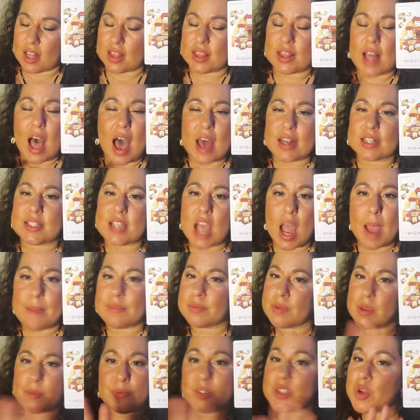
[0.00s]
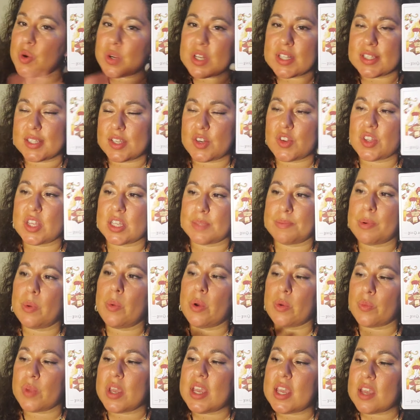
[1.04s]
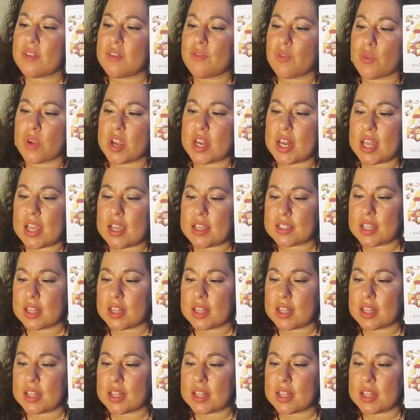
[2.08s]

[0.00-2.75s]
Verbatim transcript: lot of times people don't consider this, but when we give readings,